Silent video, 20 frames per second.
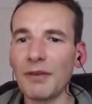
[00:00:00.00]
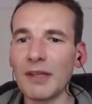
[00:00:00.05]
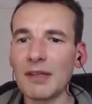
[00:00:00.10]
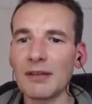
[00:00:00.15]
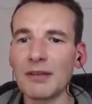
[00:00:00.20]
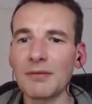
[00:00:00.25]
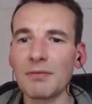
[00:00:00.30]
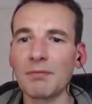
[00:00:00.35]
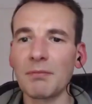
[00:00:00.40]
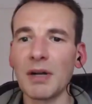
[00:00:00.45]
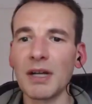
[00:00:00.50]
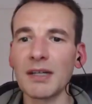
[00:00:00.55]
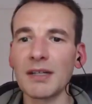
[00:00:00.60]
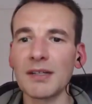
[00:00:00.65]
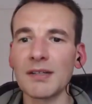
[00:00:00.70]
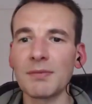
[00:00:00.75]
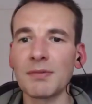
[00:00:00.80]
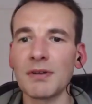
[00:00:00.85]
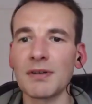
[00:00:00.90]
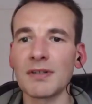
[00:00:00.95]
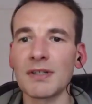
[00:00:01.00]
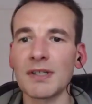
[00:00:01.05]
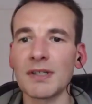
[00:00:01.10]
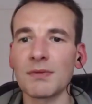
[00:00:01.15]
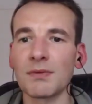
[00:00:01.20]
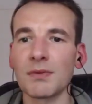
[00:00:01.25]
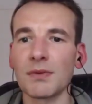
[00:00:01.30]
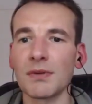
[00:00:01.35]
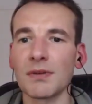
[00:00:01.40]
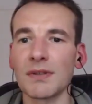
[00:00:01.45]
think my
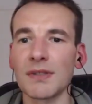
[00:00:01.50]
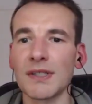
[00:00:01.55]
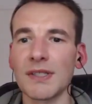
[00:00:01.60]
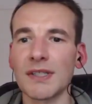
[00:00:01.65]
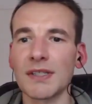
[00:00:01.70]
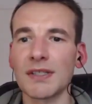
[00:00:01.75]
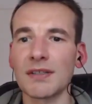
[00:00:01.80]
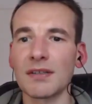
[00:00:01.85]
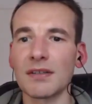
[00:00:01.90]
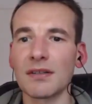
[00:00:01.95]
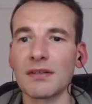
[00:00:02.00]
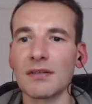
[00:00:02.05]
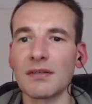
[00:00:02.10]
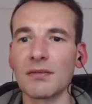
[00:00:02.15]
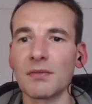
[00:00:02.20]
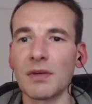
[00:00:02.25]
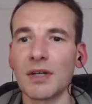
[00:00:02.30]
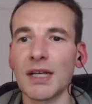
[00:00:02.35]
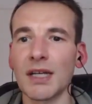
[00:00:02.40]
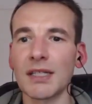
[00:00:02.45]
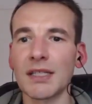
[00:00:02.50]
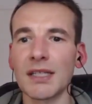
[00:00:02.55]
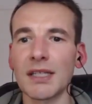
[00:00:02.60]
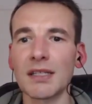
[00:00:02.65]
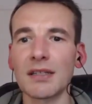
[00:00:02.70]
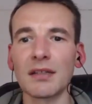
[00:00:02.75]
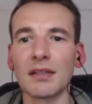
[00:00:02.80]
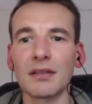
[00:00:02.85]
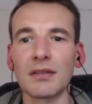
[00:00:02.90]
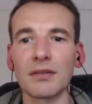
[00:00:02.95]
experience was when I
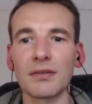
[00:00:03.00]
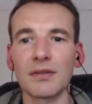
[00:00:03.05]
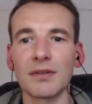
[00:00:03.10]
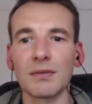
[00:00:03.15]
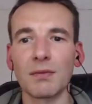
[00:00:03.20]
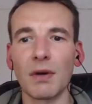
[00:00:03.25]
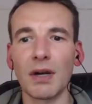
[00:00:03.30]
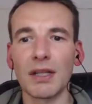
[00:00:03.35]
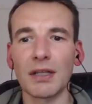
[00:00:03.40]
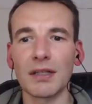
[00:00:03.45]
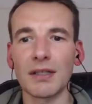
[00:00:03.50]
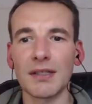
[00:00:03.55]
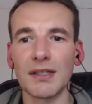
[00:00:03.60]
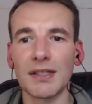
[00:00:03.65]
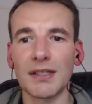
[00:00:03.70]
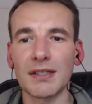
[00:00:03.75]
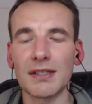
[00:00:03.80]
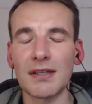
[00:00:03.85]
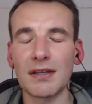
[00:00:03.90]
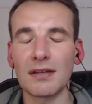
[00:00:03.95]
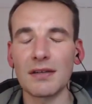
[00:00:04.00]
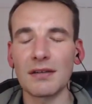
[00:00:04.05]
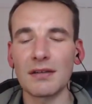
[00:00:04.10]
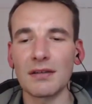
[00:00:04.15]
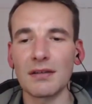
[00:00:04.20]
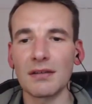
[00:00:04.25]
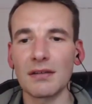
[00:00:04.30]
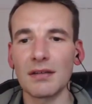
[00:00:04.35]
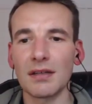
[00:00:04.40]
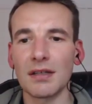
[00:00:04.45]
did include whitelist
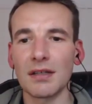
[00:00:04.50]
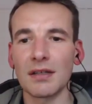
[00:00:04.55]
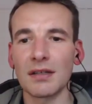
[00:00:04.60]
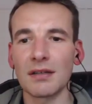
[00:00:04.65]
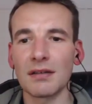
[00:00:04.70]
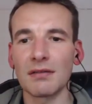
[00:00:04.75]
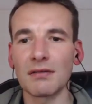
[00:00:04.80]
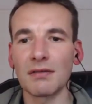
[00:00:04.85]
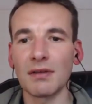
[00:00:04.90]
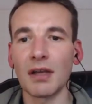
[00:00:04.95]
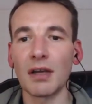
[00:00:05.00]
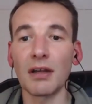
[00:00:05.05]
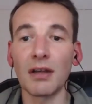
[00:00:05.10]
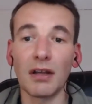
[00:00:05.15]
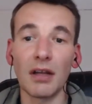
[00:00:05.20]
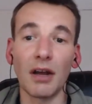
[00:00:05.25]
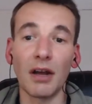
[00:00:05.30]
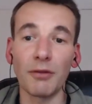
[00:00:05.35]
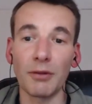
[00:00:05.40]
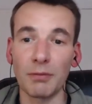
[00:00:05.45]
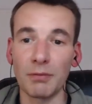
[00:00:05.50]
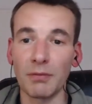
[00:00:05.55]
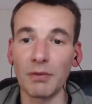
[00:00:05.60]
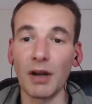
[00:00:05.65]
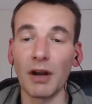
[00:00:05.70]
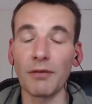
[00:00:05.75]
in other,